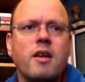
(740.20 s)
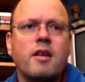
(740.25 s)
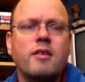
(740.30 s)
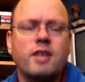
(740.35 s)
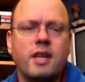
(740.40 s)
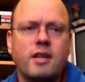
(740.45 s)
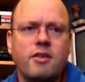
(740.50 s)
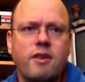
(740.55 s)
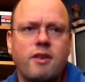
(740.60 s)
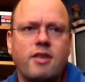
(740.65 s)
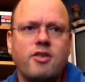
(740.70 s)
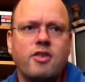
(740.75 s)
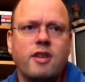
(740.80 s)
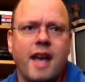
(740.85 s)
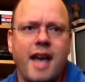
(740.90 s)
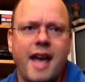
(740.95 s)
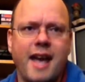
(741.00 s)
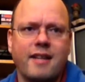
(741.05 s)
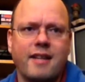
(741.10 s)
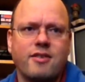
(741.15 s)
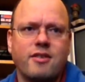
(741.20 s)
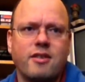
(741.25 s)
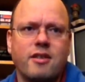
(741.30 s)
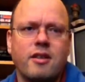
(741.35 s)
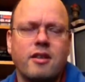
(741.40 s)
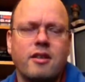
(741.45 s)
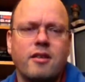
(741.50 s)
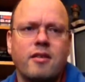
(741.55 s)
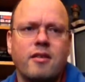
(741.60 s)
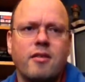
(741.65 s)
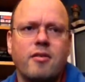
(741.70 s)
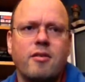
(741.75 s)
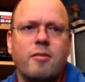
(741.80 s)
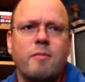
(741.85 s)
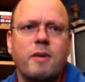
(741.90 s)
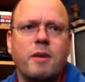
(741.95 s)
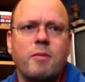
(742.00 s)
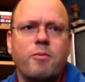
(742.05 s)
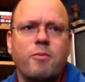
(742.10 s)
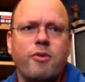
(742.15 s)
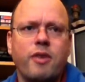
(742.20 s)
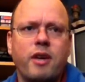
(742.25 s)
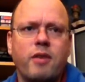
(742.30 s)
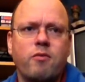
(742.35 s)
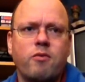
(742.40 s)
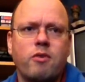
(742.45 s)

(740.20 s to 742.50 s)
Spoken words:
Generation X, the people that